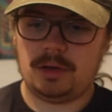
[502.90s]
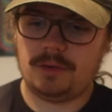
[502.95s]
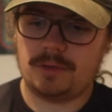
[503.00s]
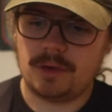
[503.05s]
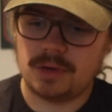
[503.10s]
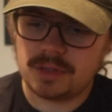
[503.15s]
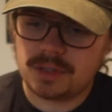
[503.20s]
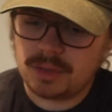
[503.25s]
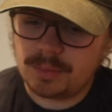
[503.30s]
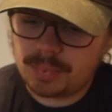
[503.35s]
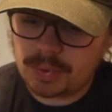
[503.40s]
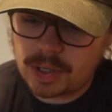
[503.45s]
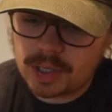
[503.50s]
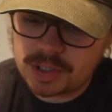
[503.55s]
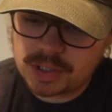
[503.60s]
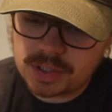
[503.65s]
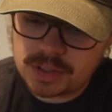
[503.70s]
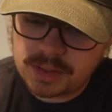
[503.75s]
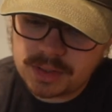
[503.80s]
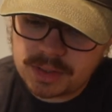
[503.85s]
First
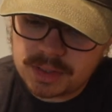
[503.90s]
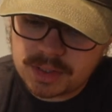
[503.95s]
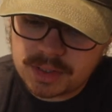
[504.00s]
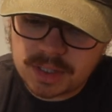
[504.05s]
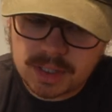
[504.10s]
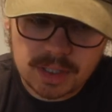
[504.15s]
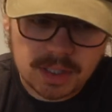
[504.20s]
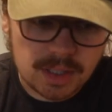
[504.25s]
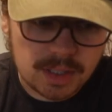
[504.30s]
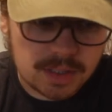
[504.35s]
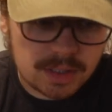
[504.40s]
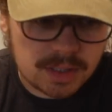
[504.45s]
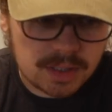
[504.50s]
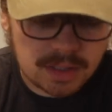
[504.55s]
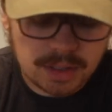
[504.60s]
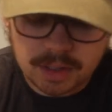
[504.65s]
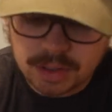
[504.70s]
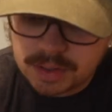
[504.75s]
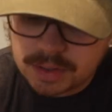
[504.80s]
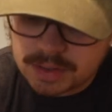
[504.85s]
impressions,
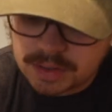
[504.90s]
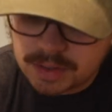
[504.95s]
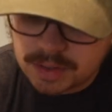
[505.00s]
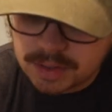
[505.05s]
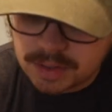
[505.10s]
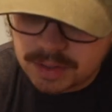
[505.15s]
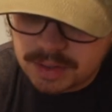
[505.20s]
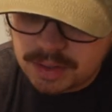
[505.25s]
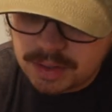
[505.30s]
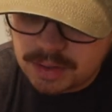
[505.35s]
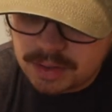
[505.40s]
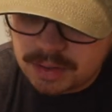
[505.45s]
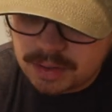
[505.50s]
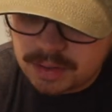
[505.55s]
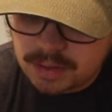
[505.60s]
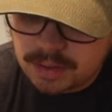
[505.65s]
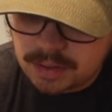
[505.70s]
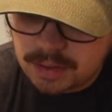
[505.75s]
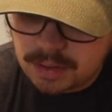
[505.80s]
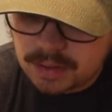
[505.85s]
it looks good.
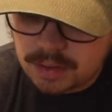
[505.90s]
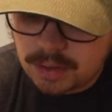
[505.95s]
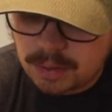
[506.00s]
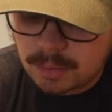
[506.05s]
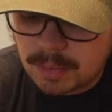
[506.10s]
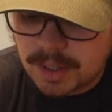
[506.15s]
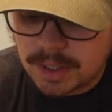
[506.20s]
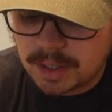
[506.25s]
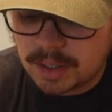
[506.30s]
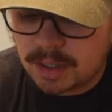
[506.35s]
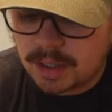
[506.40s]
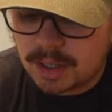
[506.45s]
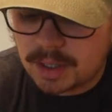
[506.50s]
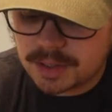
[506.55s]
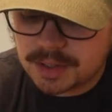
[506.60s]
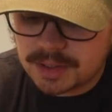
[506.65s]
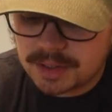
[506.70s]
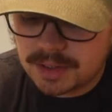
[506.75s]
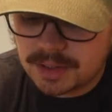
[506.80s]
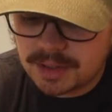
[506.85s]
Oh my
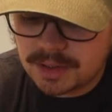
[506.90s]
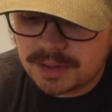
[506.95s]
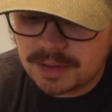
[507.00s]
gosh.